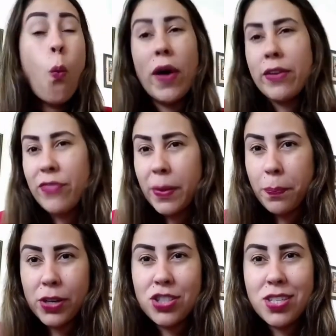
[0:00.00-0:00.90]
what if I
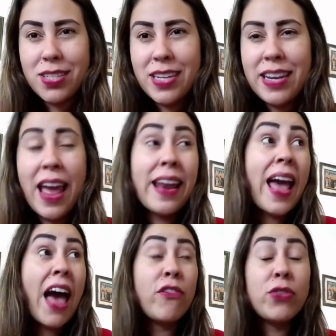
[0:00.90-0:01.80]
purchase it and I
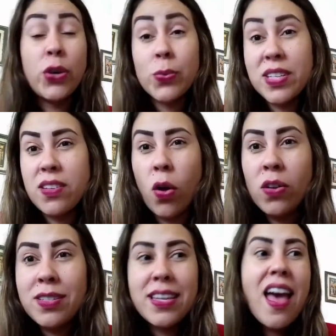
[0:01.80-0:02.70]
have no
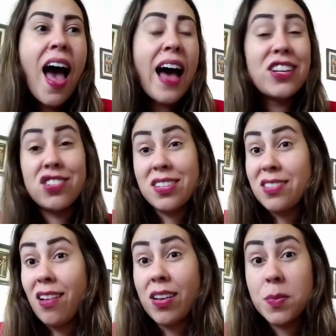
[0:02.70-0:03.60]
results? I
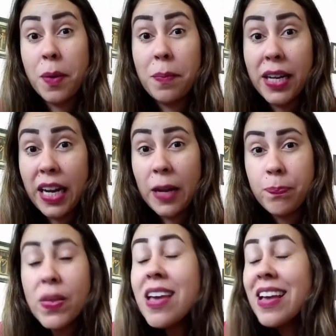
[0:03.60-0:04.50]
just lost my money.
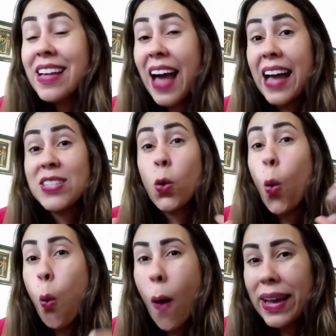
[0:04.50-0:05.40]
Guys,
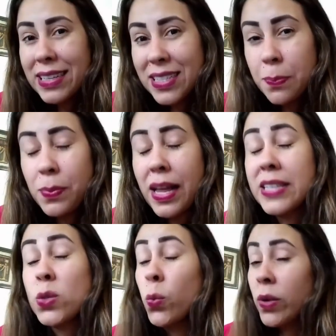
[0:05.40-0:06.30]
Quietum
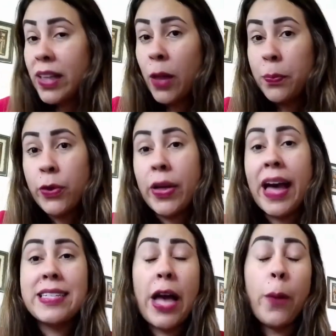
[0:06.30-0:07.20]
Plus will help you
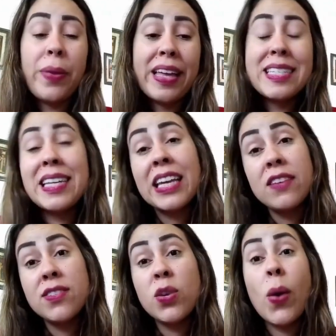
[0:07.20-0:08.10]
guys out because it
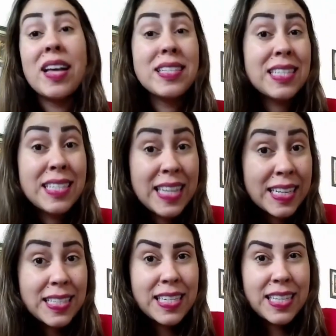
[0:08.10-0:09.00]
gives you a
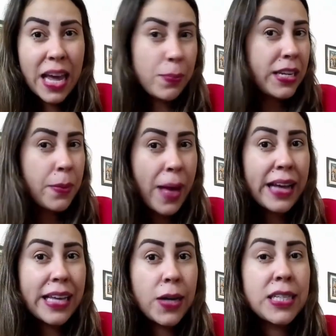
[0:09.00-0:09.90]
60 day money
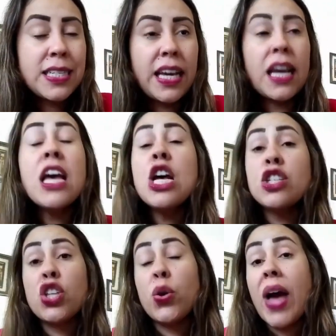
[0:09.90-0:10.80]
back guarantee.
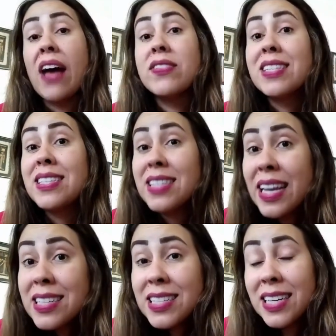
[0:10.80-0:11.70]
So you have
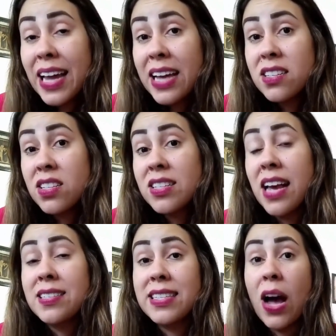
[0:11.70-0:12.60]
60 days to
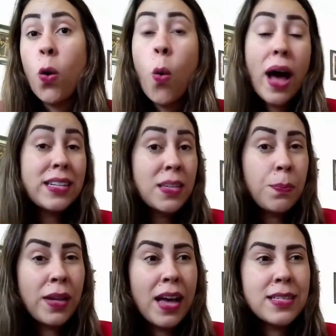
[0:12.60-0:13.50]
test out
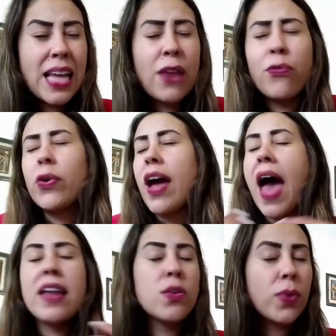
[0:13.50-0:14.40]
Quietum And
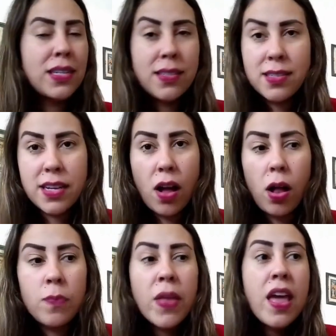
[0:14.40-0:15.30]
for any reasons at
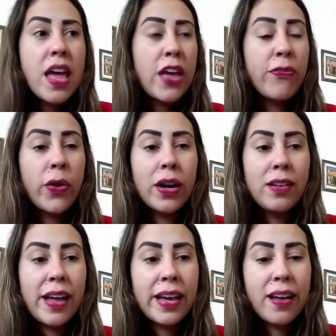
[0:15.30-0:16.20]
all, if you
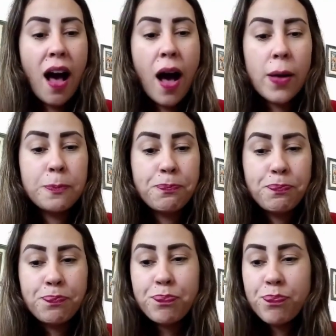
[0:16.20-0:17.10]
are like,
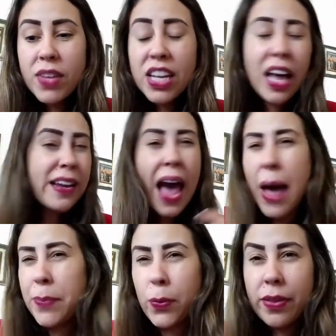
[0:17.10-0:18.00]
um,
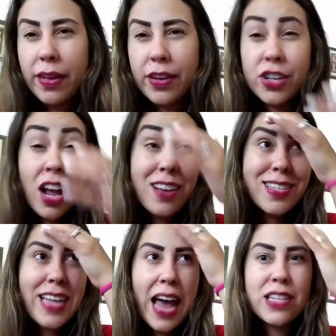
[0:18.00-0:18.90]
unhappy with it, you're not
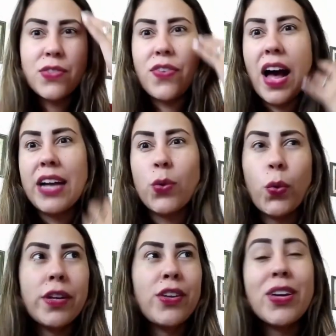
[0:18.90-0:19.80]
satisfied,
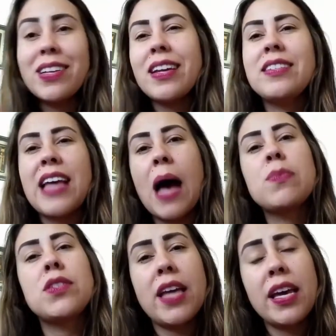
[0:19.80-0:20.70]
or you couldn't
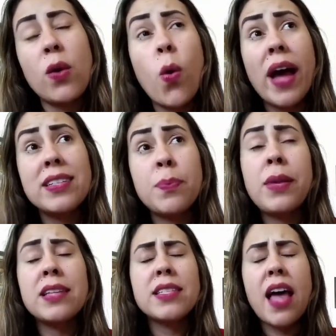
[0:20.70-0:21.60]
adapt to taking Quietum
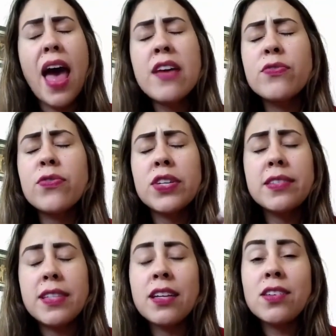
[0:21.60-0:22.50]
Plus every
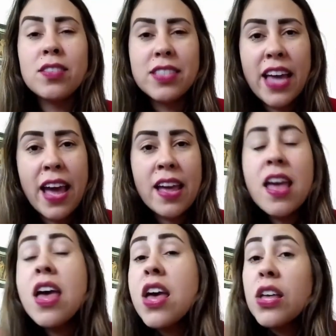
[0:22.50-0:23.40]
single day,
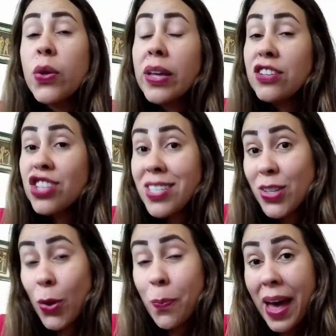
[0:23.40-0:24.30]
you can
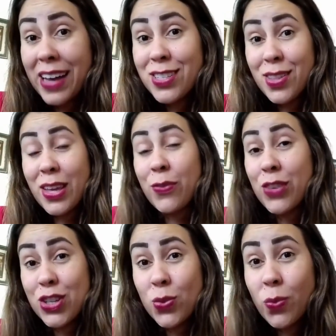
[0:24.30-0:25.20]
just go back to the
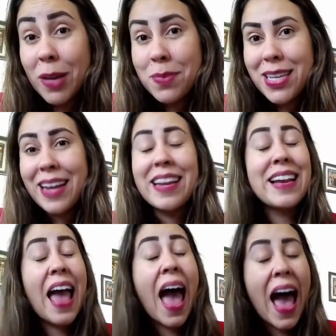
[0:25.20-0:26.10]
official website
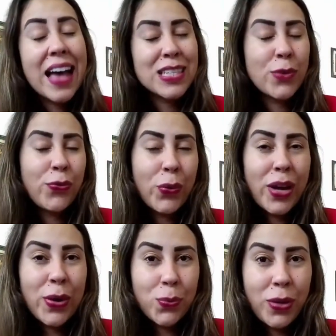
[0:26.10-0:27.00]
and ask
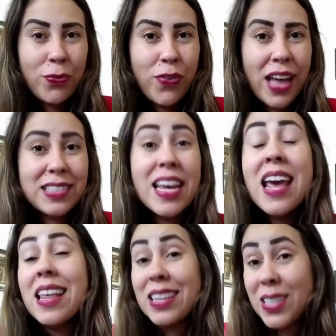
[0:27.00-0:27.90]
for a refund.
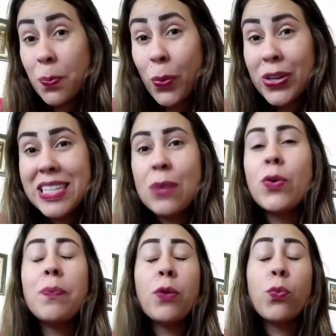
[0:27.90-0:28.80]
The support
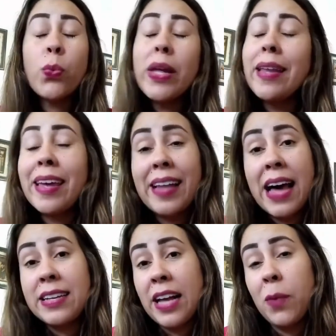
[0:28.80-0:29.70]
team will be really
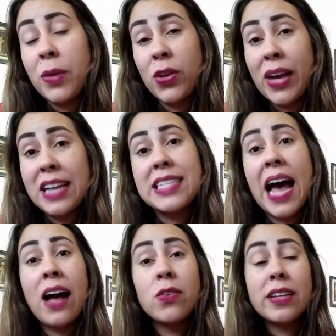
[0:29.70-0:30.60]
glad in helping you guys
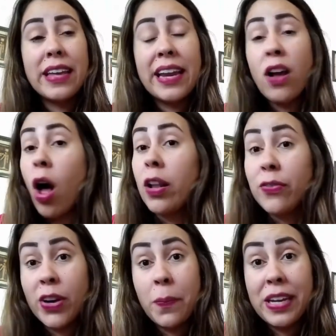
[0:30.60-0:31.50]
out, getting all
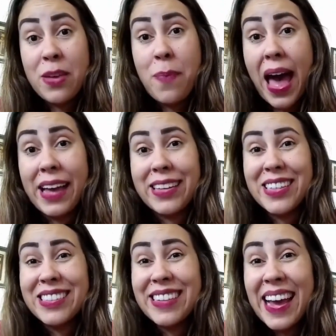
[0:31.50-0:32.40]
of your money
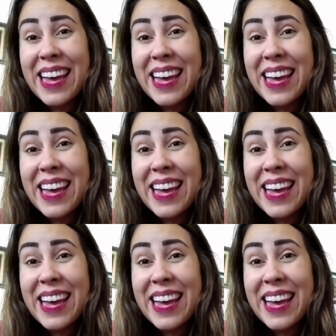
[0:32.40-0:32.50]
back, all